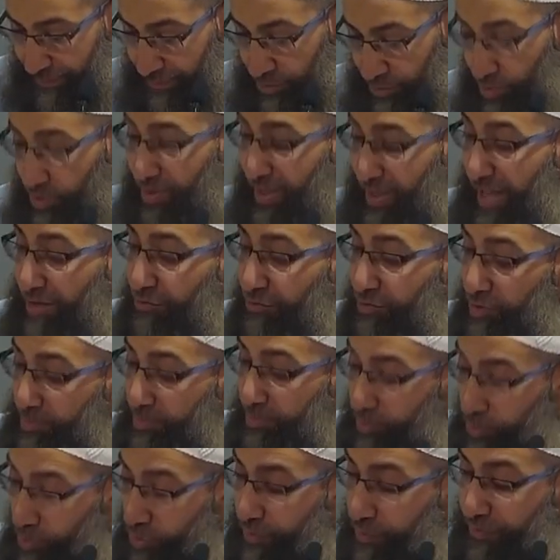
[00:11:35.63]
So that
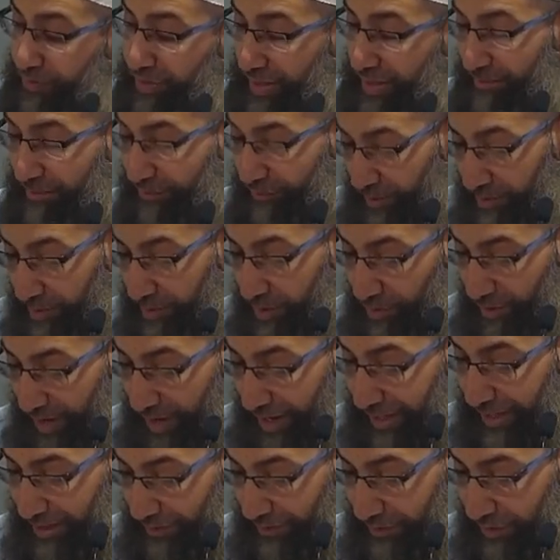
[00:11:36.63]
removed them from the
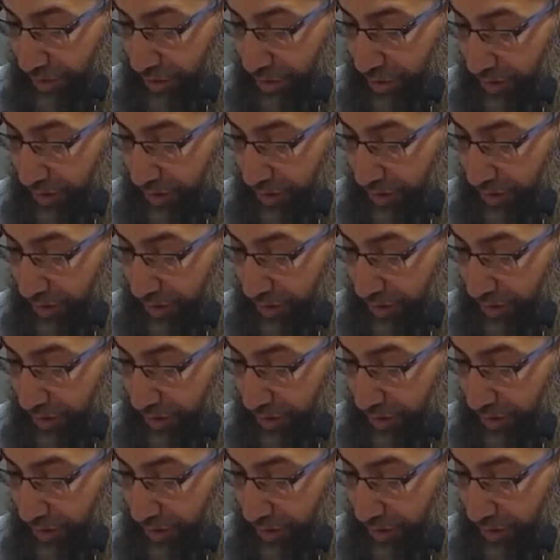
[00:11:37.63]
rank of the